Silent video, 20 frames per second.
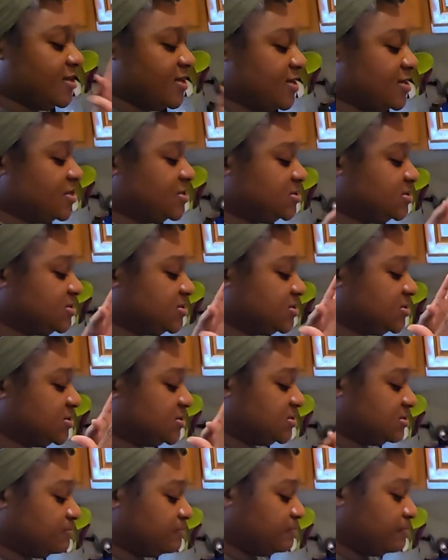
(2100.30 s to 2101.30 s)
these
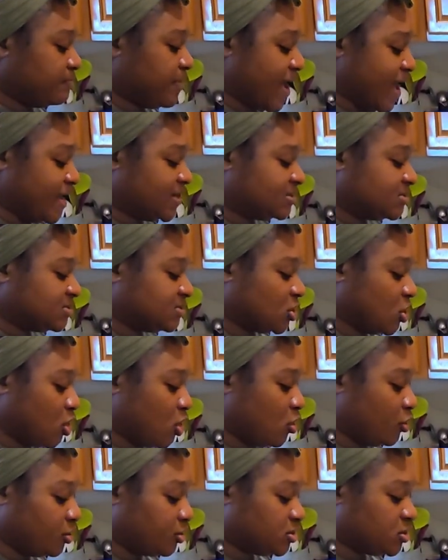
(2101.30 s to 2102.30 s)
pans
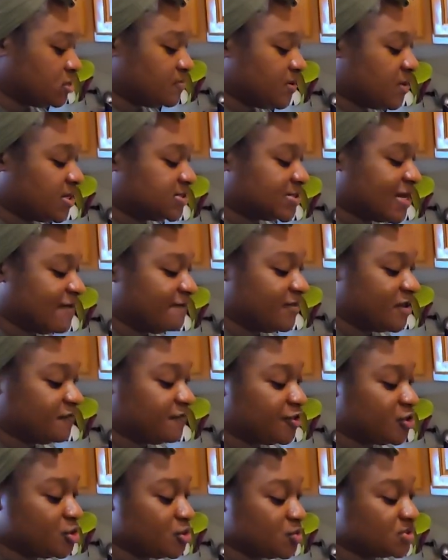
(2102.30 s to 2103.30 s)
out because I've
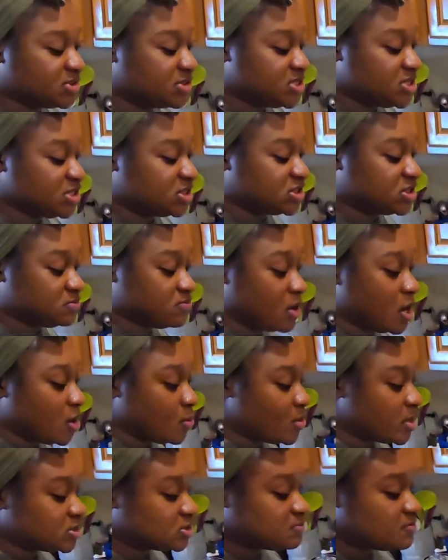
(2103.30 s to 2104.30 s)
never used these
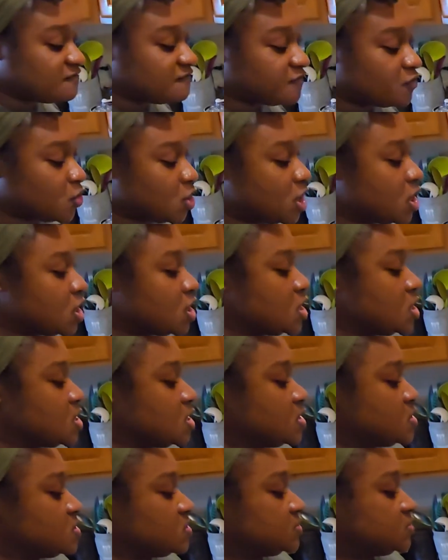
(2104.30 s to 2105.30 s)
small ones before.
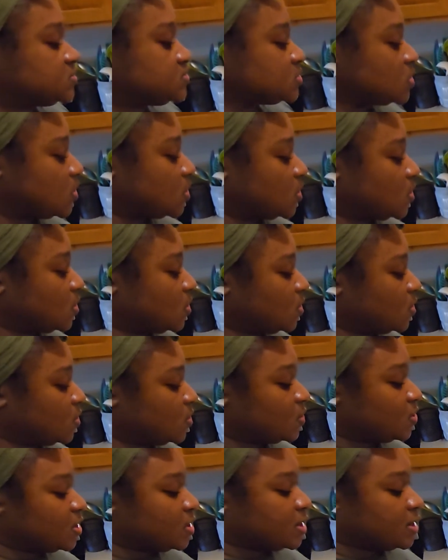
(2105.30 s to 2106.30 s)

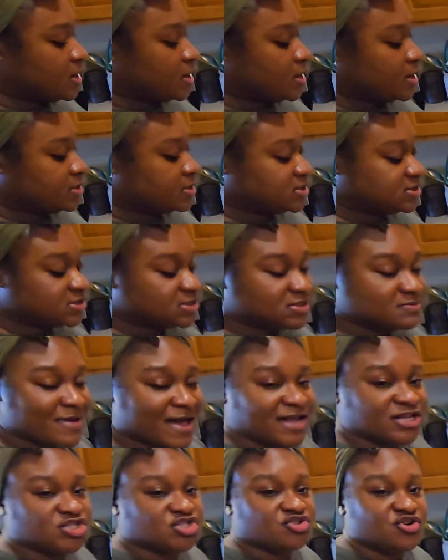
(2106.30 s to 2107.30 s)
So this is
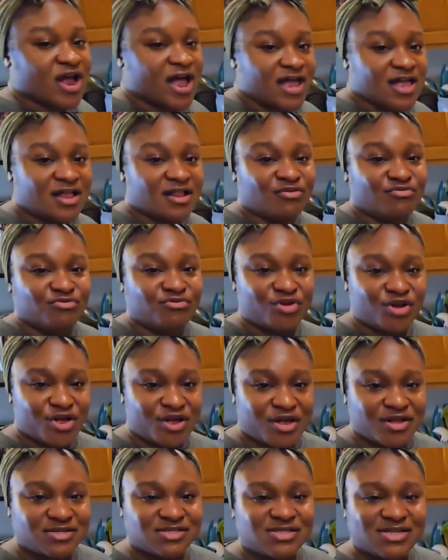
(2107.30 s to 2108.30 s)
my trial
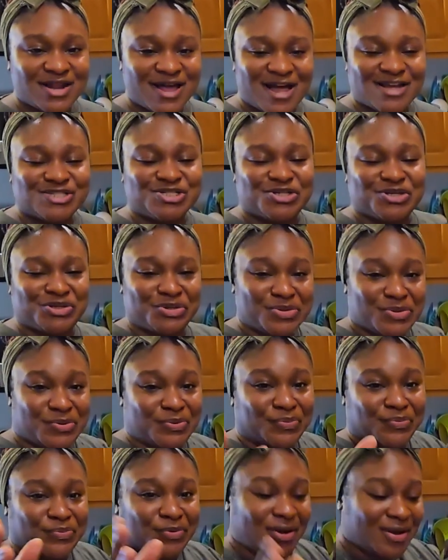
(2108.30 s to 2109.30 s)
run /
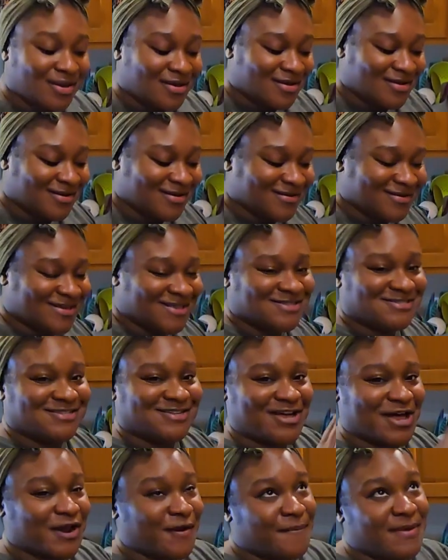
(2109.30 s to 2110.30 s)
good run.
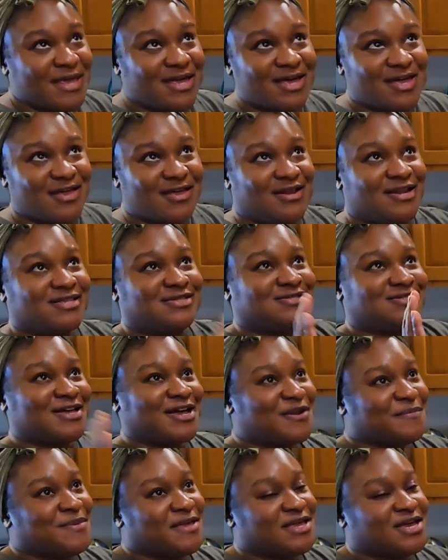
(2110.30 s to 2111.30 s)
It's gonna be good. It's
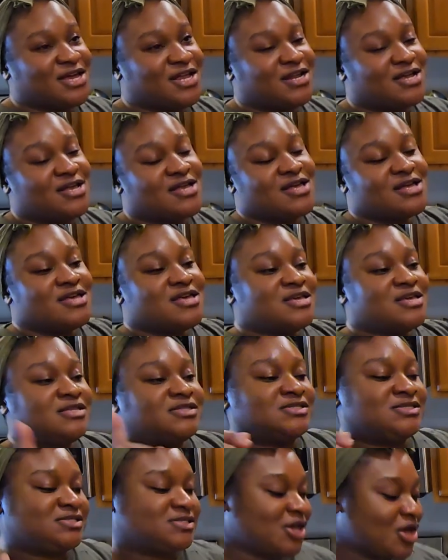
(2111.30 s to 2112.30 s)
gonna be good.
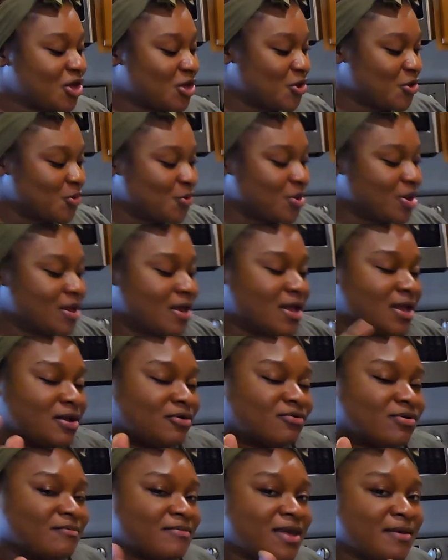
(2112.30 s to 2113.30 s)
So
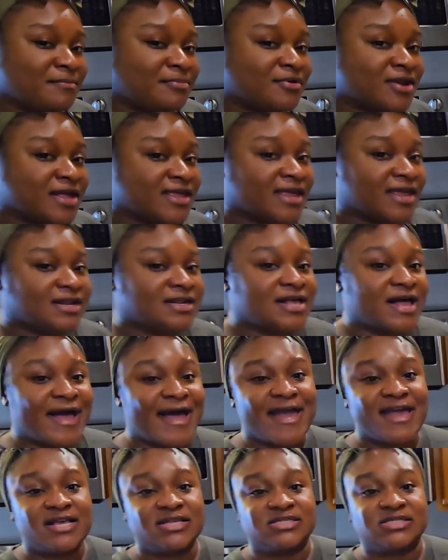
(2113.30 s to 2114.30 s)
remember again,
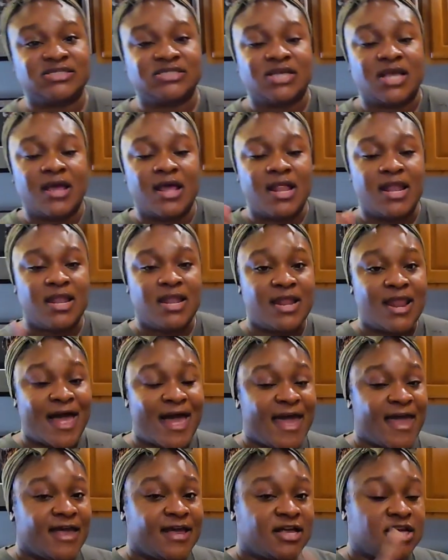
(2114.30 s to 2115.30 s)
guys,
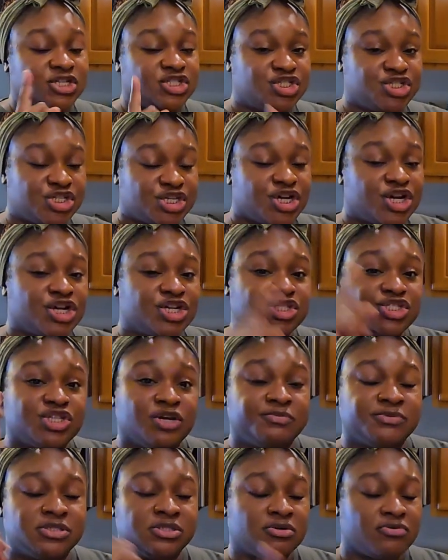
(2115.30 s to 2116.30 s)
like, share,
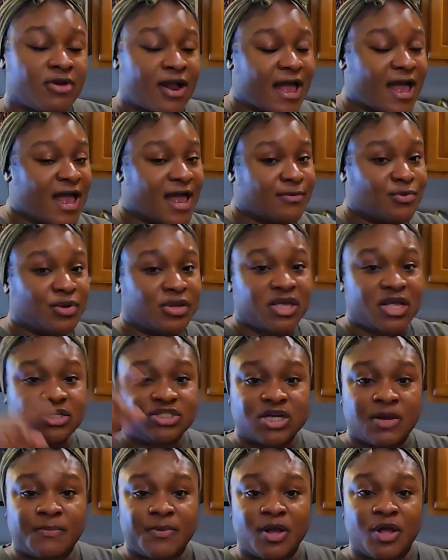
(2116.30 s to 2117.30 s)
subscribe. You
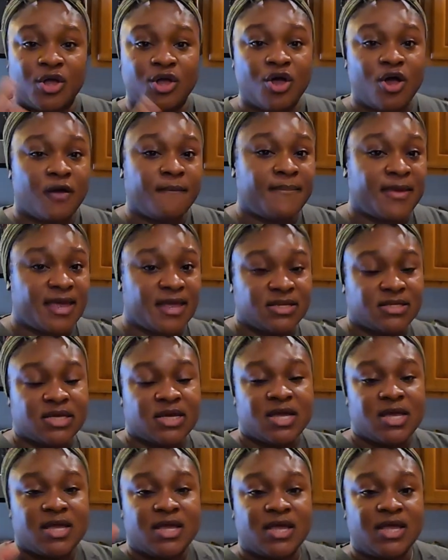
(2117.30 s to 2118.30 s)
can drop a
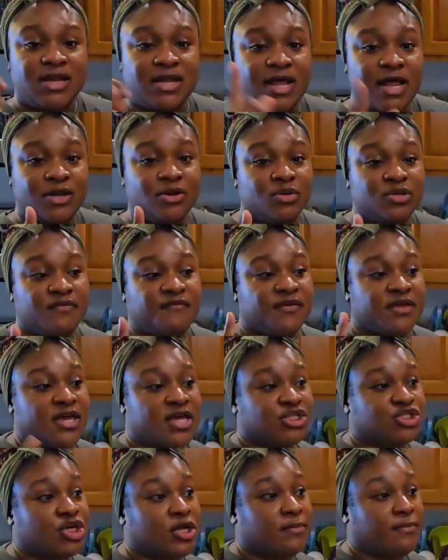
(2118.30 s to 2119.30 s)
comment, hit that
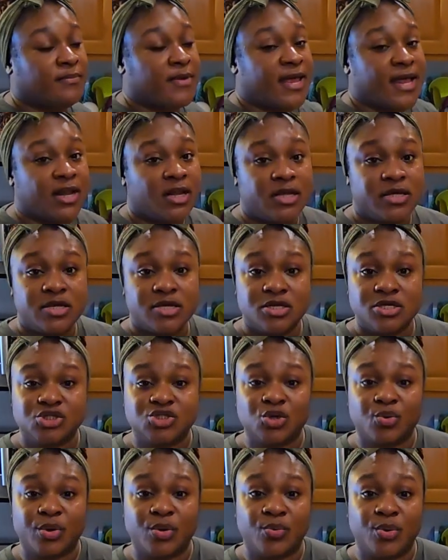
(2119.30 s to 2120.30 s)
notification bell,
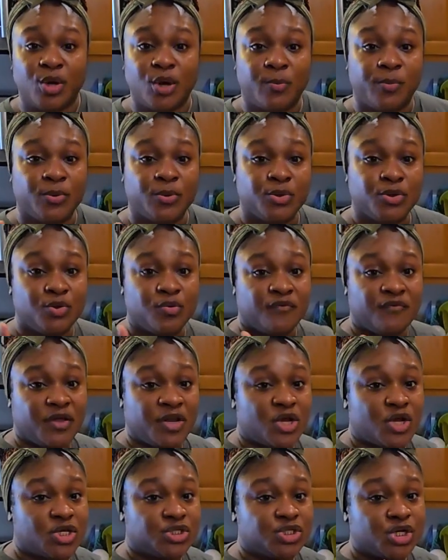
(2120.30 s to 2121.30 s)
so when we upload new
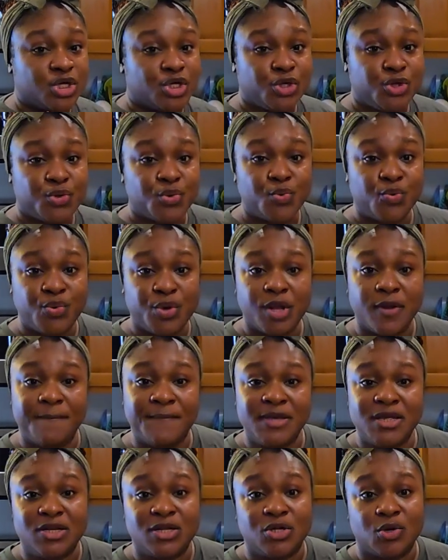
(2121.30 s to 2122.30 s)
videos you
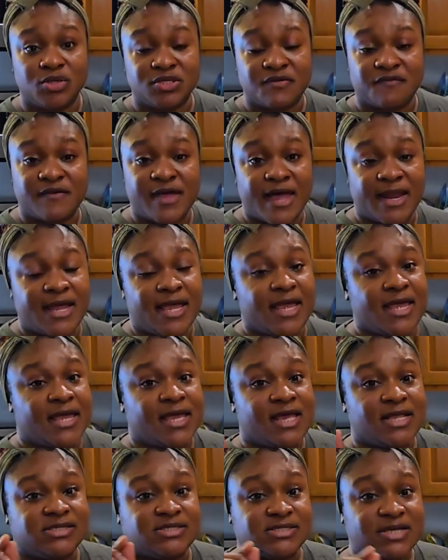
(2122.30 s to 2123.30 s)
will be notified.
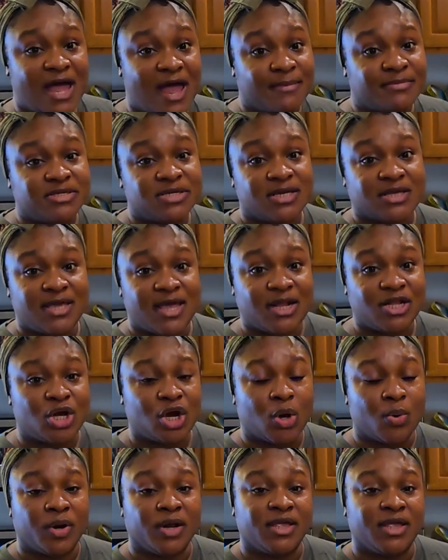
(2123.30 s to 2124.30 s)
It's time to
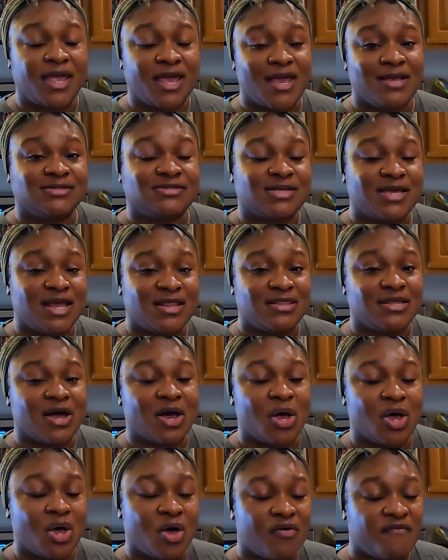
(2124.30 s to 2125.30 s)
get our cakes in
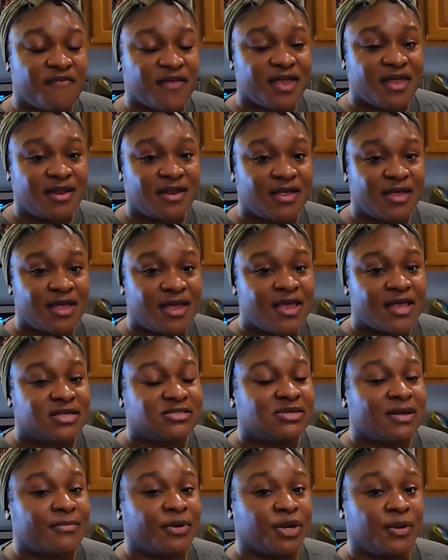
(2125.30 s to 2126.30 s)
the oven,
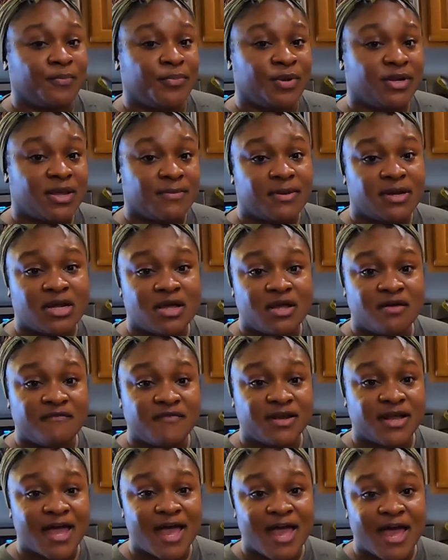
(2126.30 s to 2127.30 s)
so I'm gonna put them in the
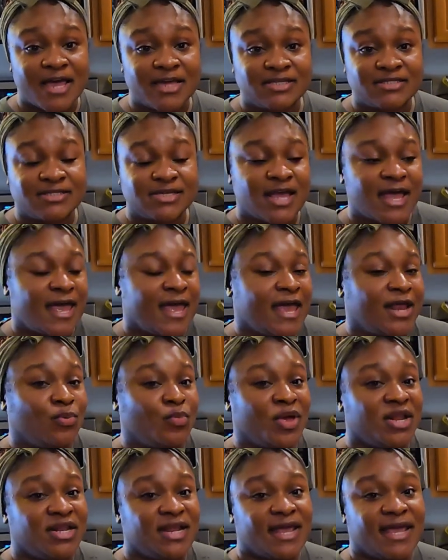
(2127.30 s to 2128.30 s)
oven, guys,
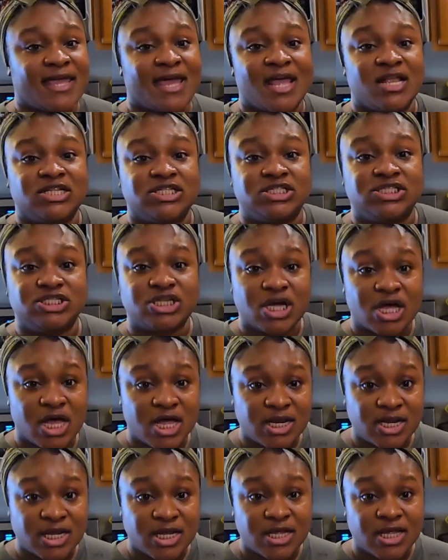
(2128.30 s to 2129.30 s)
and when they get
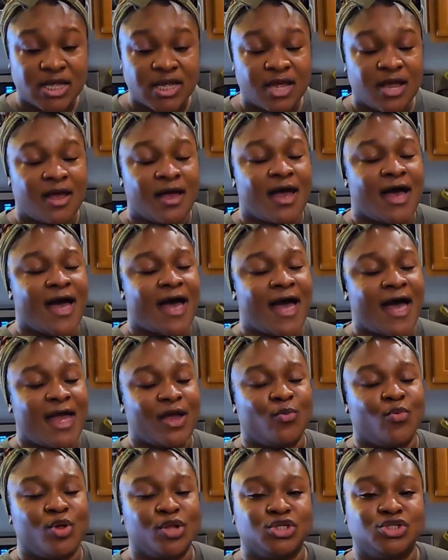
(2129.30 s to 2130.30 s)
done
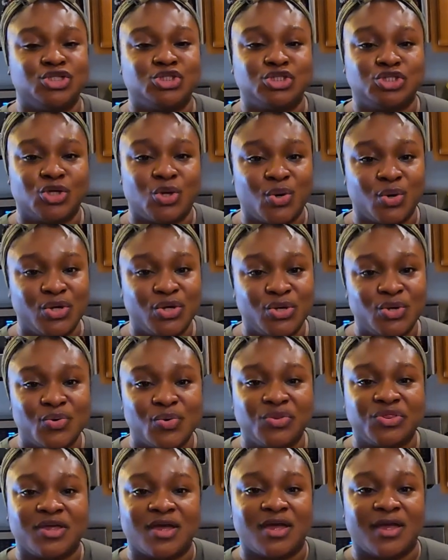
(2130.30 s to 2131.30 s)
I will show
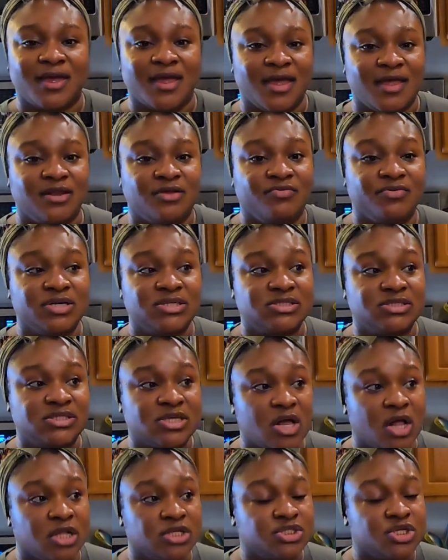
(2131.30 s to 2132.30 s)
you the end
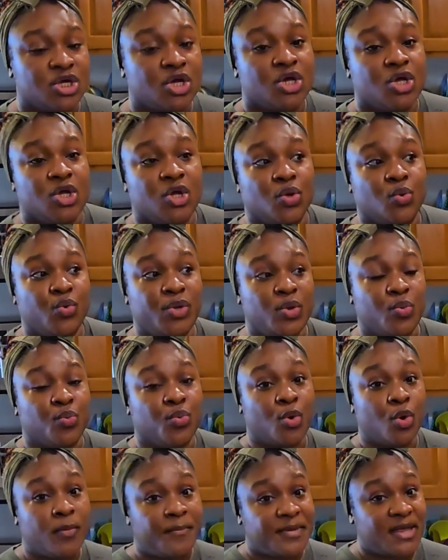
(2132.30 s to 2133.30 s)
result. We
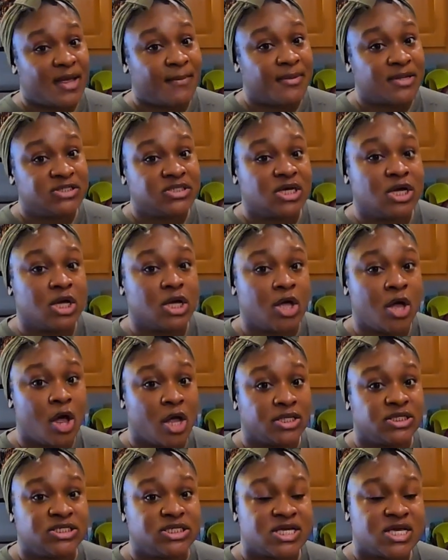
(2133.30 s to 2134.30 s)
won't be able to
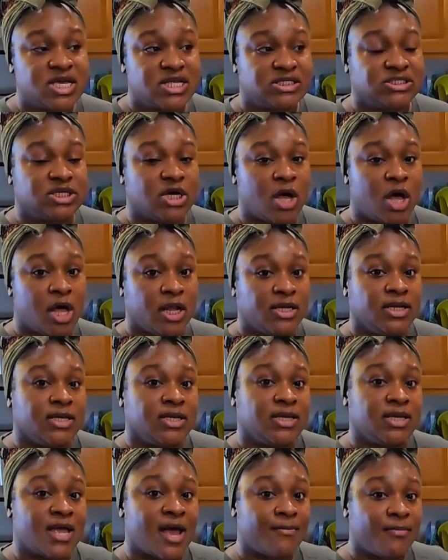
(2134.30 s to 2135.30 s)
cut it
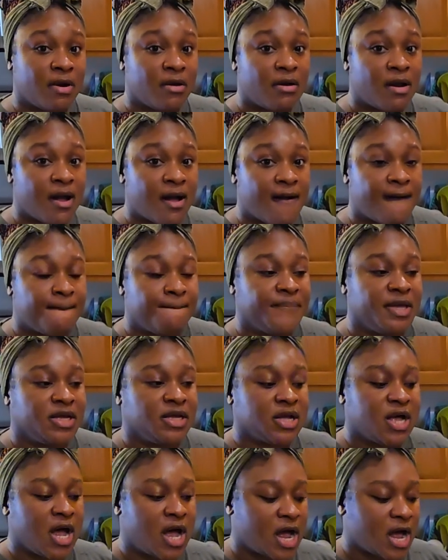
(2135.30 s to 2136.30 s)
on camera
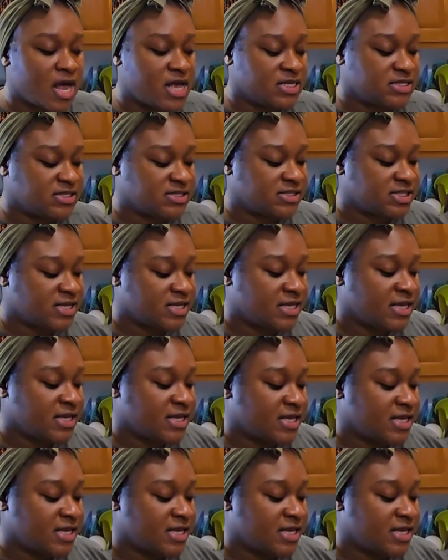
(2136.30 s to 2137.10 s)
because